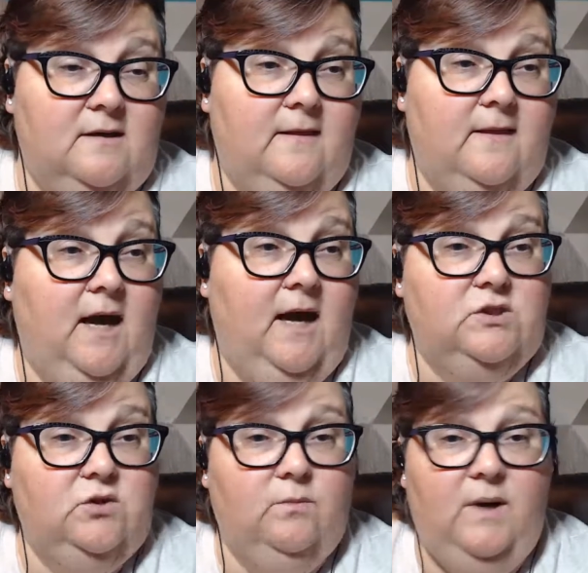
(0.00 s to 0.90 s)

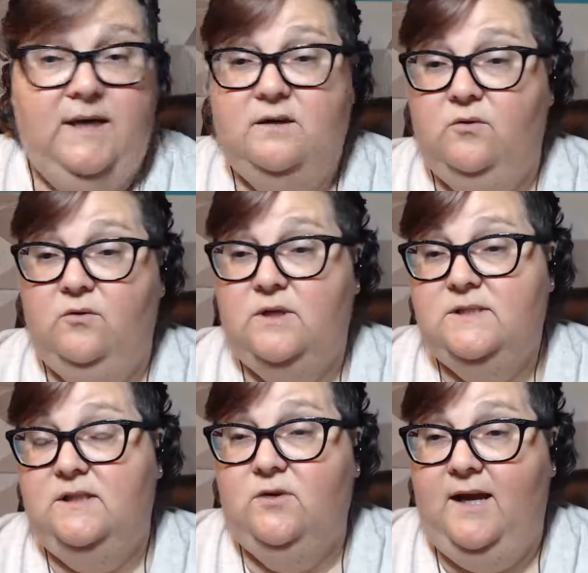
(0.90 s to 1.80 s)
that you might notice
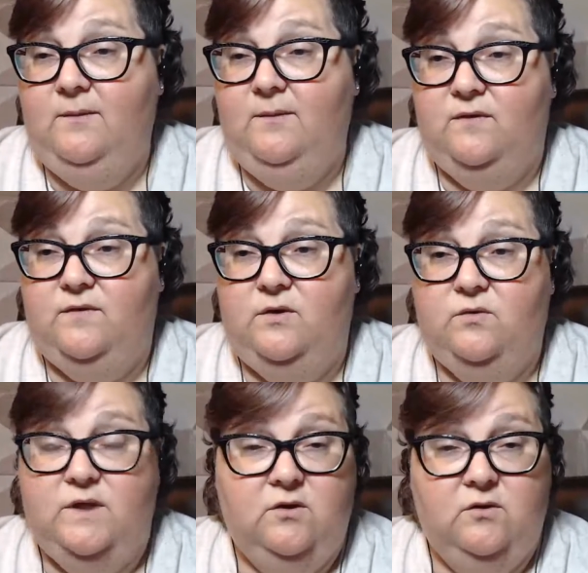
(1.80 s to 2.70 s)
in your neighbor if you
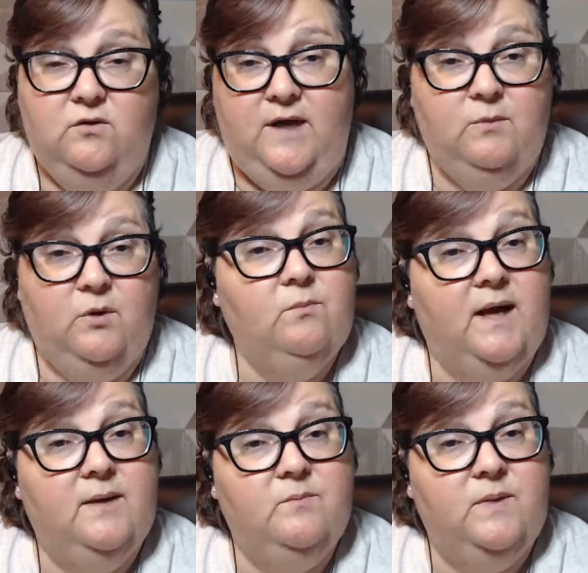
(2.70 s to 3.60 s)
think your neighbor
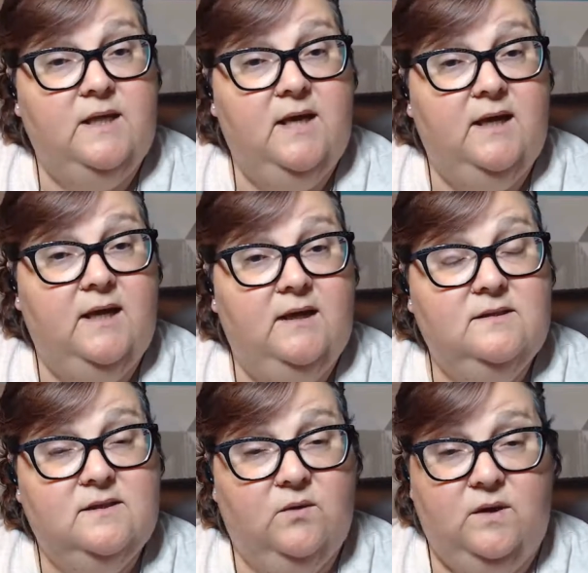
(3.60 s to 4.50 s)
might be a
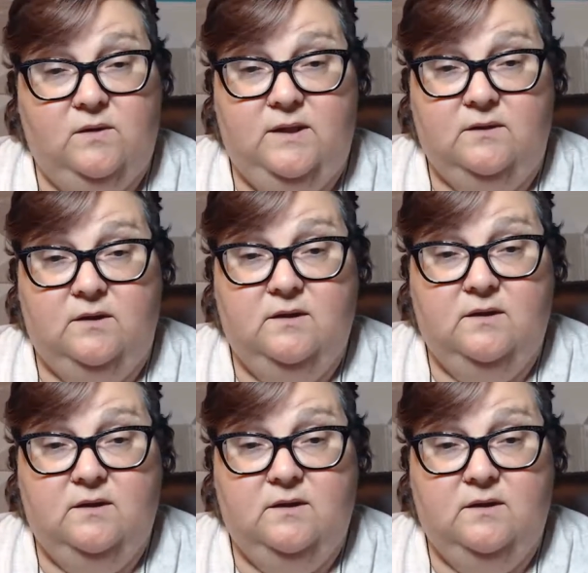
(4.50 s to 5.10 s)
serial killer.